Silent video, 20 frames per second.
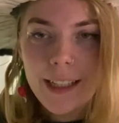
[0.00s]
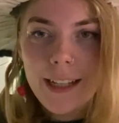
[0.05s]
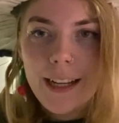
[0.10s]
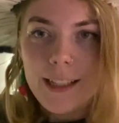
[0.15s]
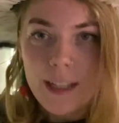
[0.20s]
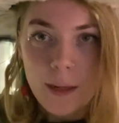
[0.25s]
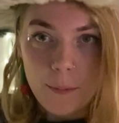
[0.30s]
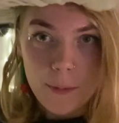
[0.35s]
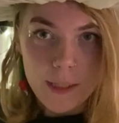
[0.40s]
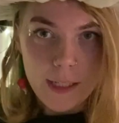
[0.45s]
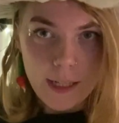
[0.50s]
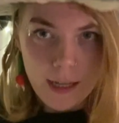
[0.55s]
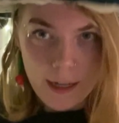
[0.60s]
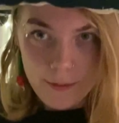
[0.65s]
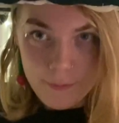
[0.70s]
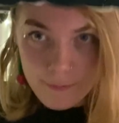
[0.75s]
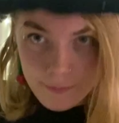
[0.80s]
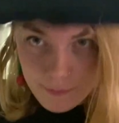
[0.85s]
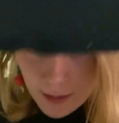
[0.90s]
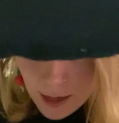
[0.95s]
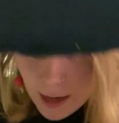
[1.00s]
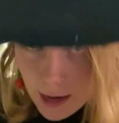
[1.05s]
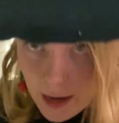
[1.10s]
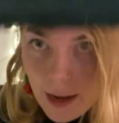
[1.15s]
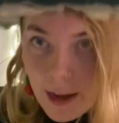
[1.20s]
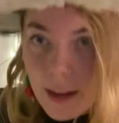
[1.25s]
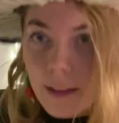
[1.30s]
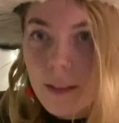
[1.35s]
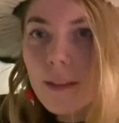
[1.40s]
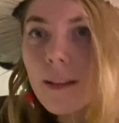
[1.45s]
It's almost done and
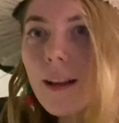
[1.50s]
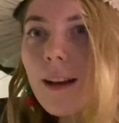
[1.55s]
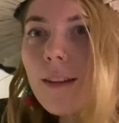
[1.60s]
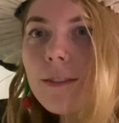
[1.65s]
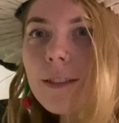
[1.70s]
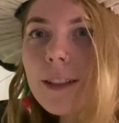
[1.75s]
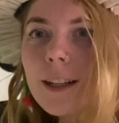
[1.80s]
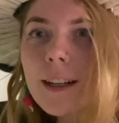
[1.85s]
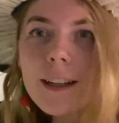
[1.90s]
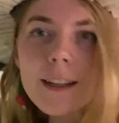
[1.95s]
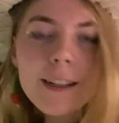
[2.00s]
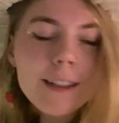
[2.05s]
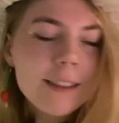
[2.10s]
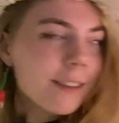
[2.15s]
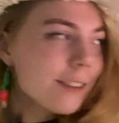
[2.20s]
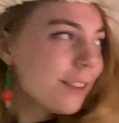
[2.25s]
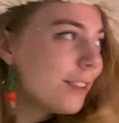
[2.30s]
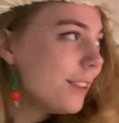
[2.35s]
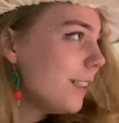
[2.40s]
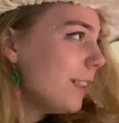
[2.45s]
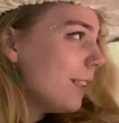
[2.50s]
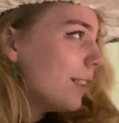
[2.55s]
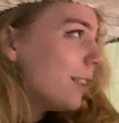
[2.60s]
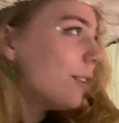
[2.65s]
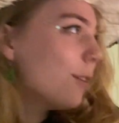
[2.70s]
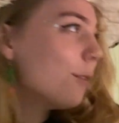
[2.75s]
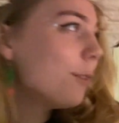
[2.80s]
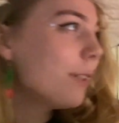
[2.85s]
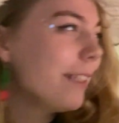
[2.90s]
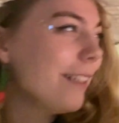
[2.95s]
I love her. She's
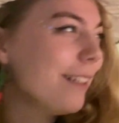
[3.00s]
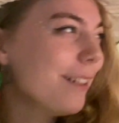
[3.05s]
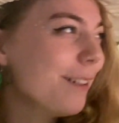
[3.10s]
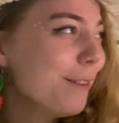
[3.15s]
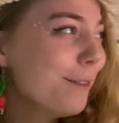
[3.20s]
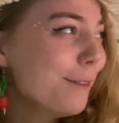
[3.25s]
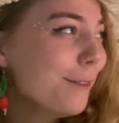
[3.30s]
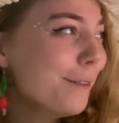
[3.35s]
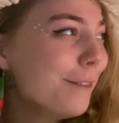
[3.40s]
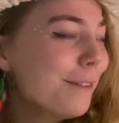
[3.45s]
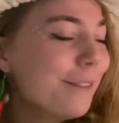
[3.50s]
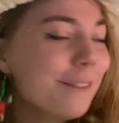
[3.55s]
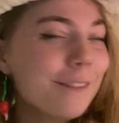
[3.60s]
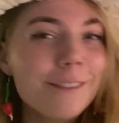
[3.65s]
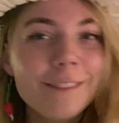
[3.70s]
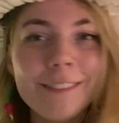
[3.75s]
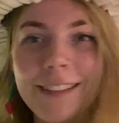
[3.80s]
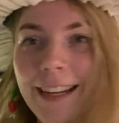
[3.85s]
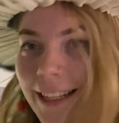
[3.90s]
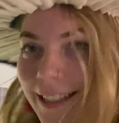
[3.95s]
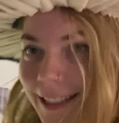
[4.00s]
so cute. It